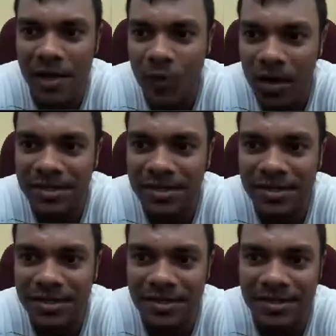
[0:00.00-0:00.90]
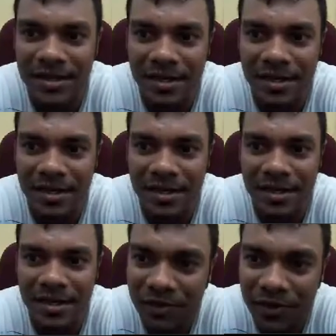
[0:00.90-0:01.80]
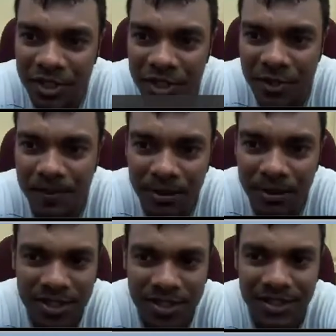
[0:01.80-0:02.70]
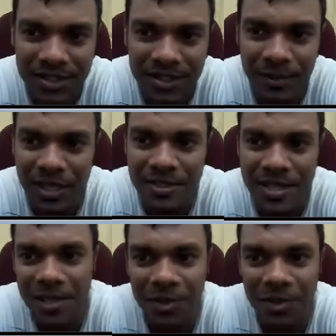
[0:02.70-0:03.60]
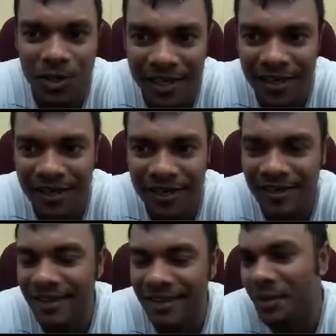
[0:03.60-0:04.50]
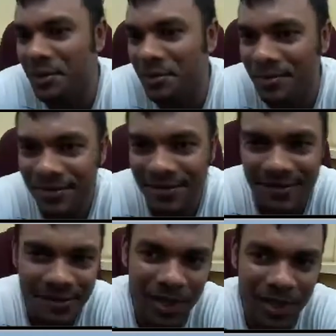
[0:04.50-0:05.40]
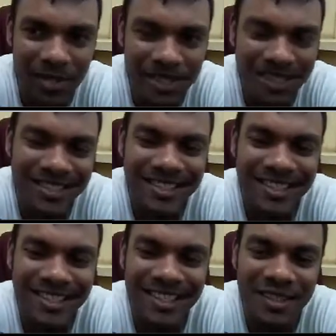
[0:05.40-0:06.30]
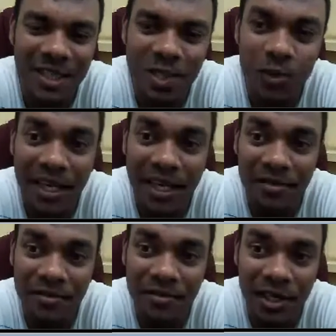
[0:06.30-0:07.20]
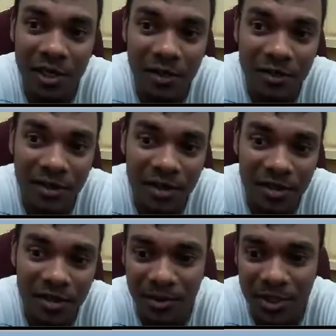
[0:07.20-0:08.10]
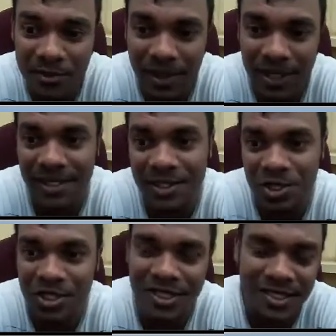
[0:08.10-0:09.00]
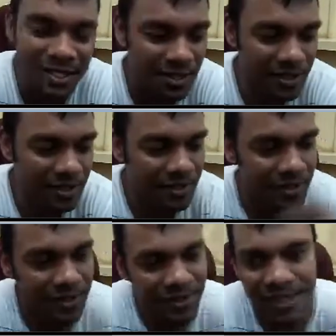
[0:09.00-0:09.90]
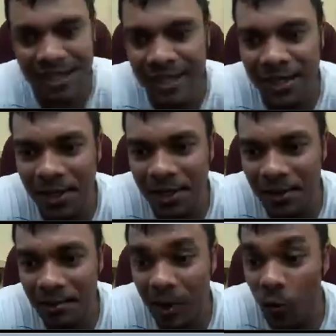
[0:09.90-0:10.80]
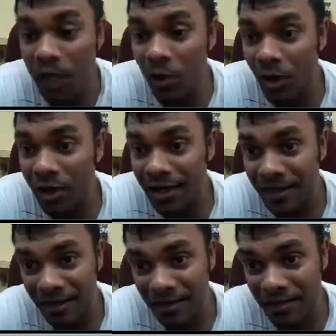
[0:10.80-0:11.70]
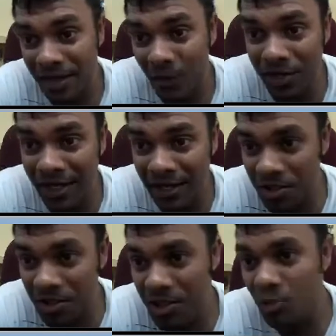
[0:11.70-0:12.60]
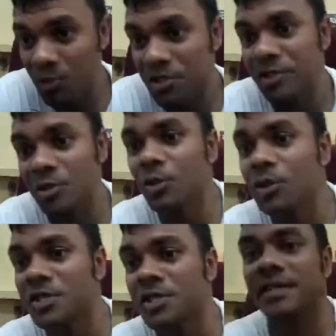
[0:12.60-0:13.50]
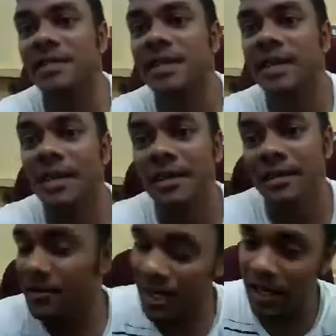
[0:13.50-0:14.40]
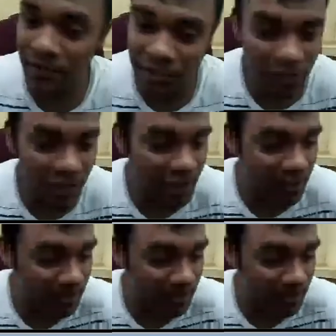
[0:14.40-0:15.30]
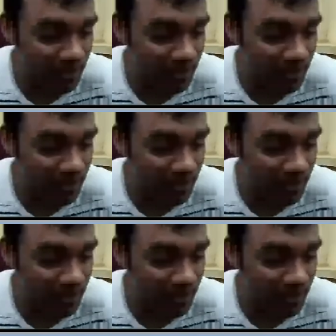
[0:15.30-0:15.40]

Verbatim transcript: They want, especially if it's spammers, because that's how they um, make money. That's how they give their customers mileage. So, uh, but we don't want that. If they want to let us use the tools, then they have to give us freedom